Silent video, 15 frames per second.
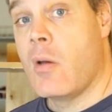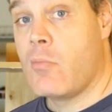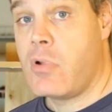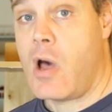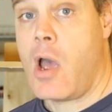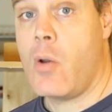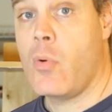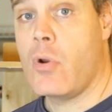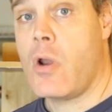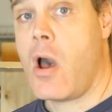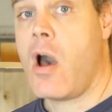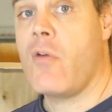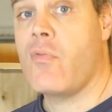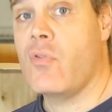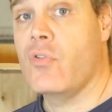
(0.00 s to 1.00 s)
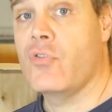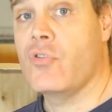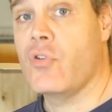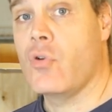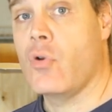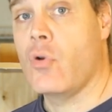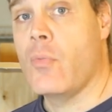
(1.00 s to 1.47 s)
Plywood offers
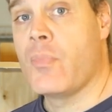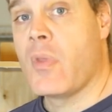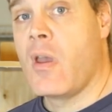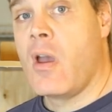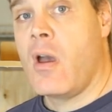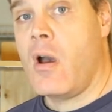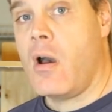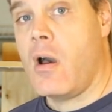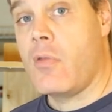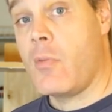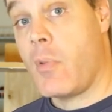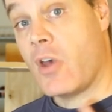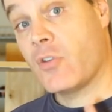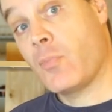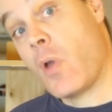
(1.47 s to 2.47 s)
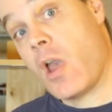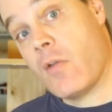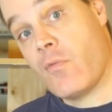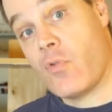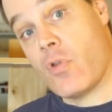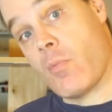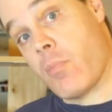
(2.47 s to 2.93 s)
you uh, the best bang
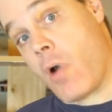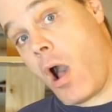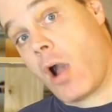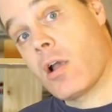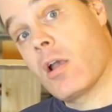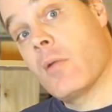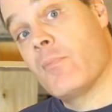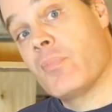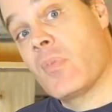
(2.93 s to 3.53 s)
for the buck.